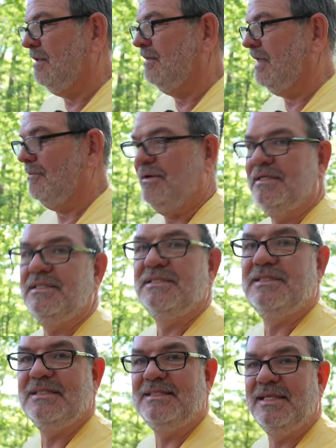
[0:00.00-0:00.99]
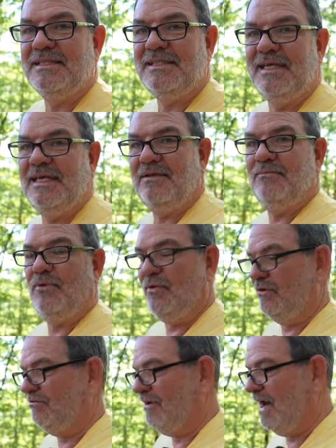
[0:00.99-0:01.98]
that means it's a
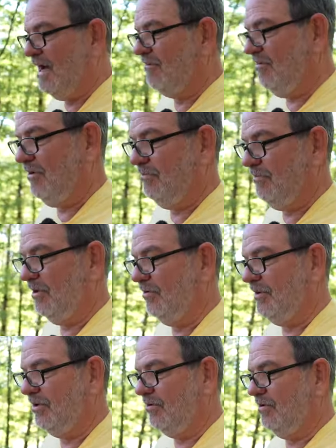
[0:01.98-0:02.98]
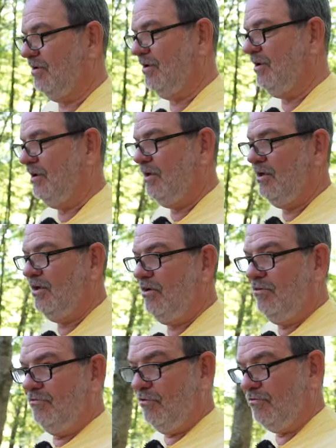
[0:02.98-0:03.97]
16.5 millimeter
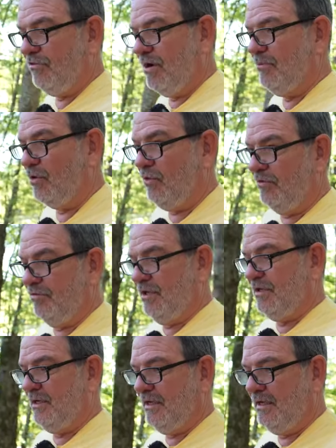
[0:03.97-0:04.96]
full frame equivalent.